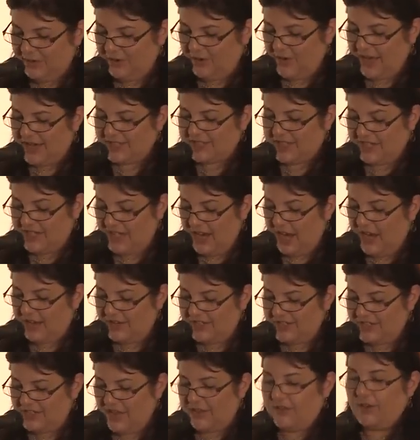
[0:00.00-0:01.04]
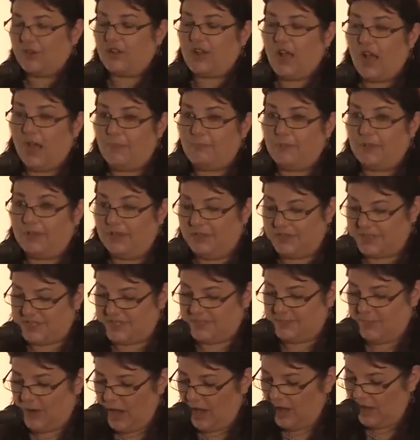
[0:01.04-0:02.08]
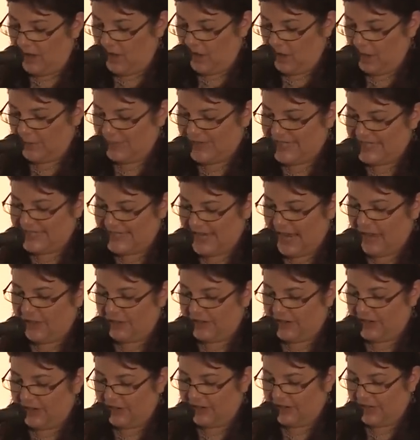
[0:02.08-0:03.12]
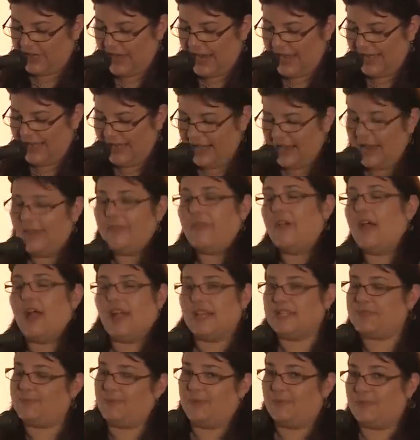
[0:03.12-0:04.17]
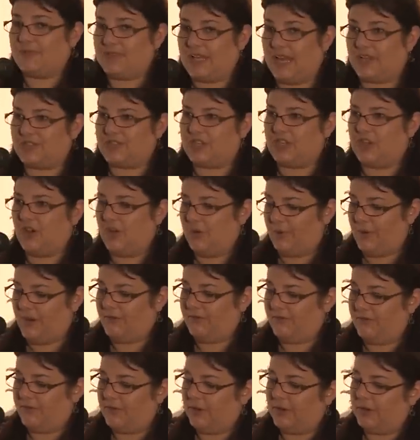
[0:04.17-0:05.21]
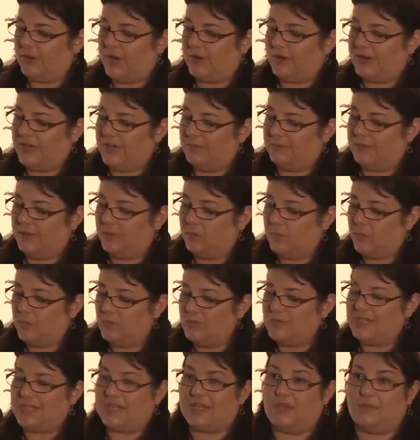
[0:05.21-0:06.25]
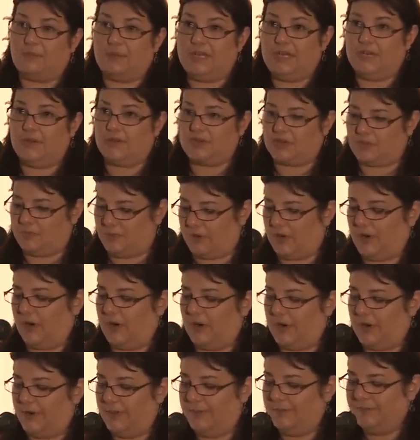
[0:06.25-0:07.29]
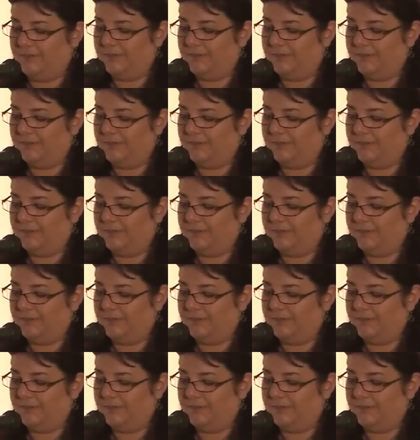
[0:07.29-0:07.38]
across a young Southern couple in a small home in South Carolina, and the husband was actually home on furlough. He'd been wounded at Petersburg.